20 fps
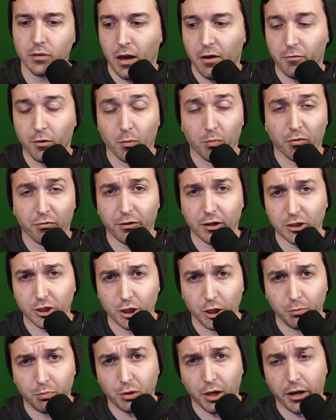If you're a
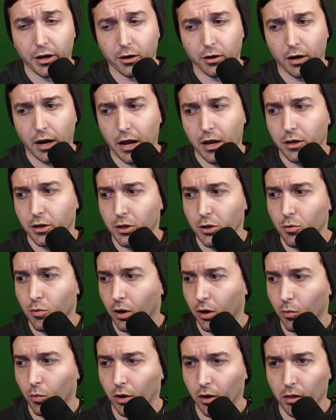professional player and you are
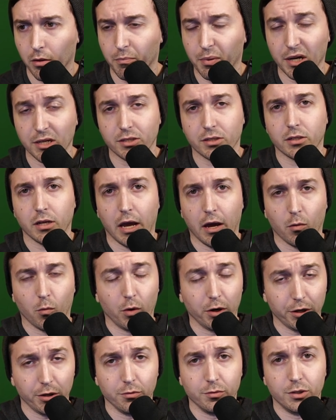one of the best at
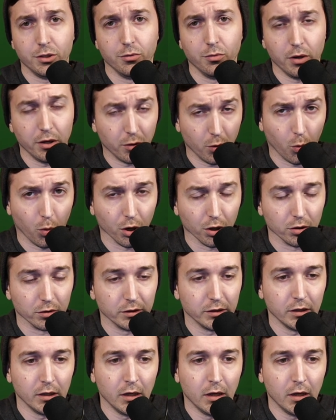what you do in the world,